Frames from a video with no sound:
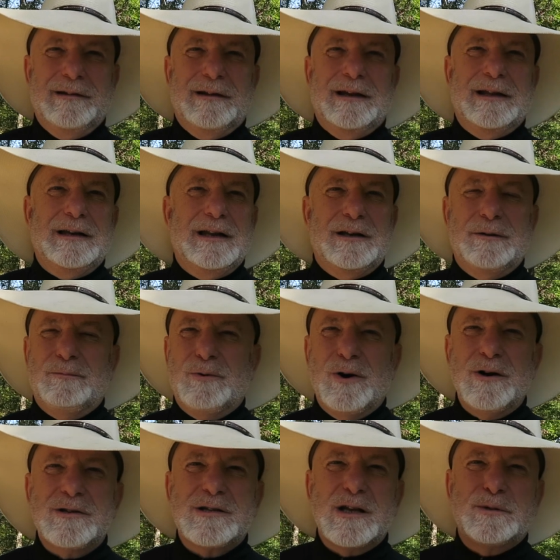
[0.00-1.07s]
And, and the
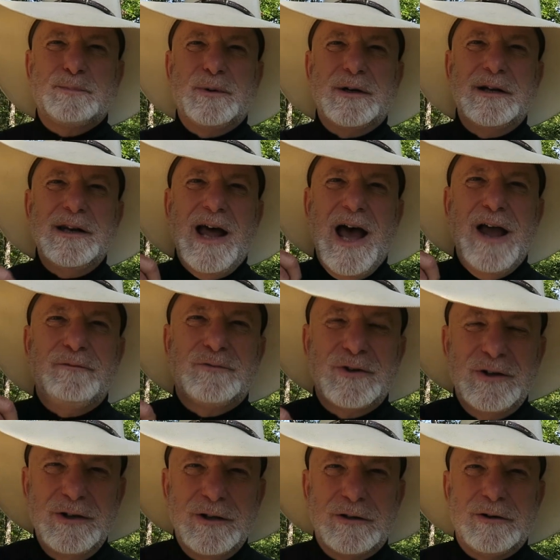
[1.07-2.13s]
word says, put a knife
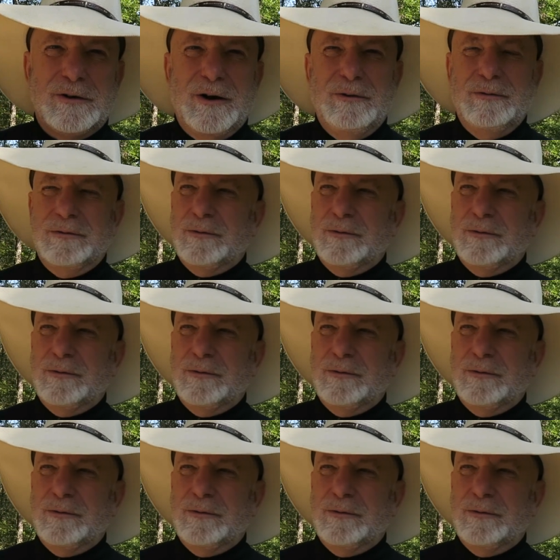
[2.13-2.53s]
to your throat.